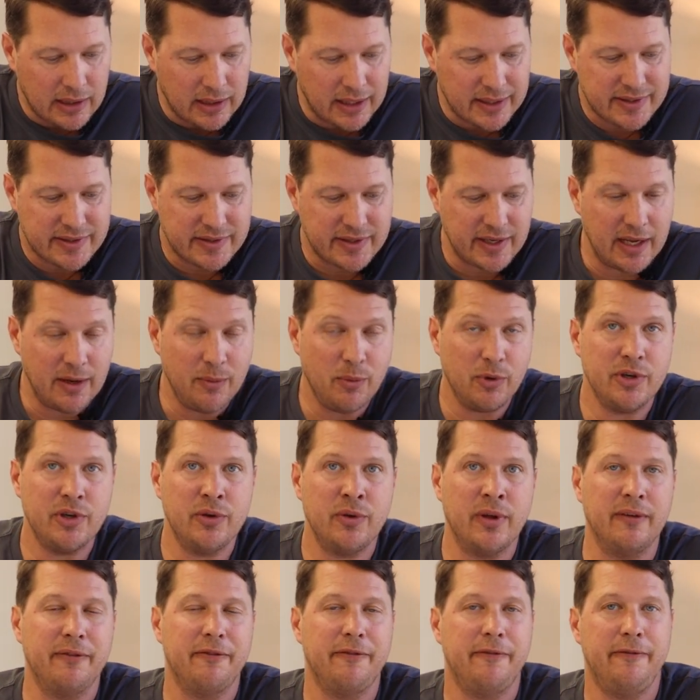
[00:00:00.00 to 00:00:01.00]
Let's say we're
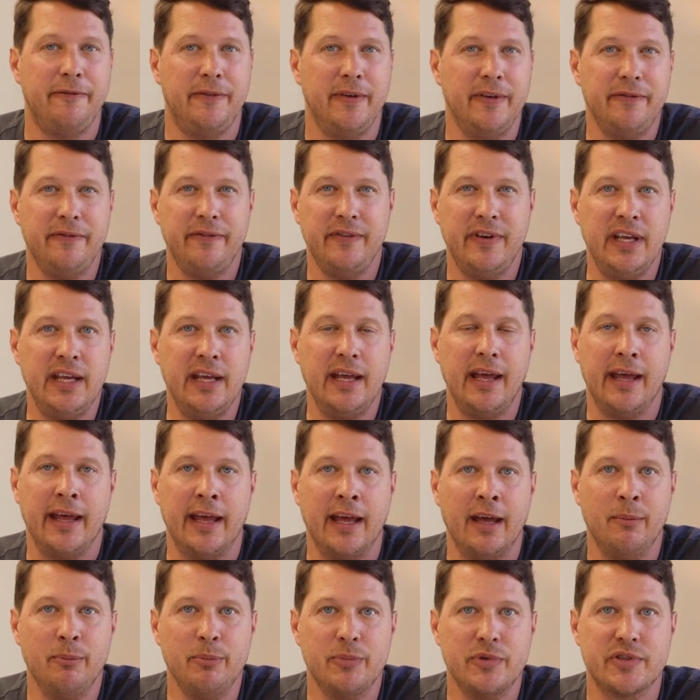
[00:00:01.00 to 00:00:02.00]
doing 50
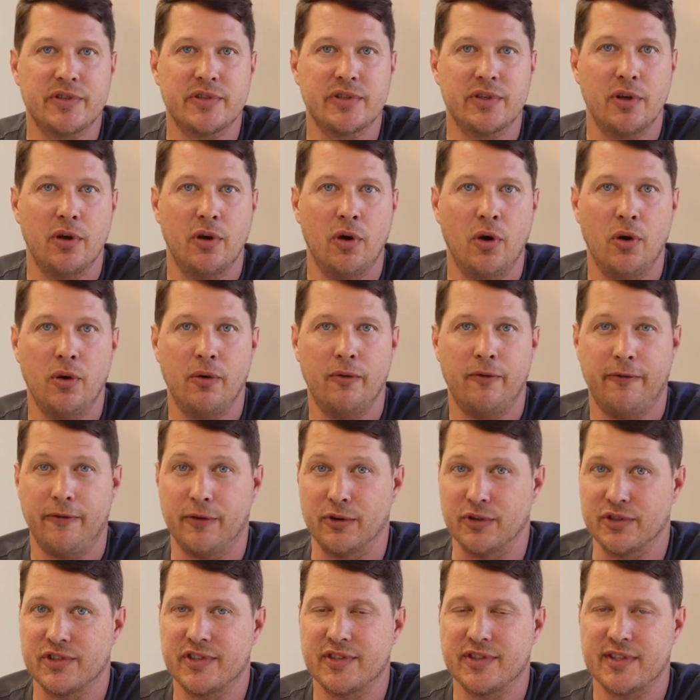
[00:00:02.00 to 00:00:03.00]
amps
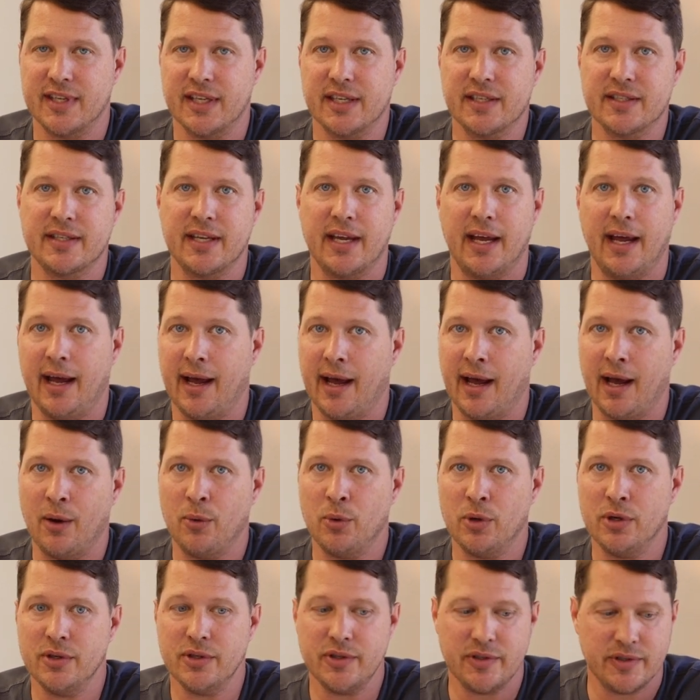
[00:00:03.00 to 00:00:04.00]
for six
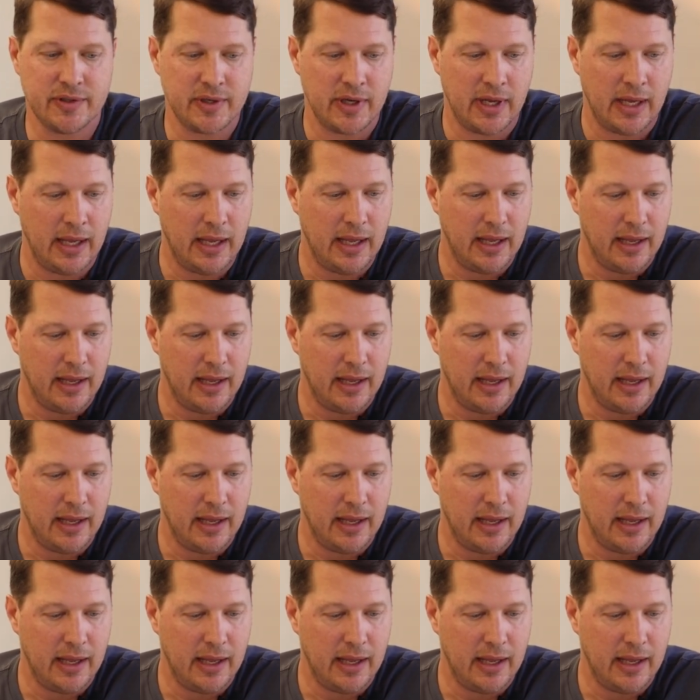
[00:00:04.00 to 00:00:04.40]
hours.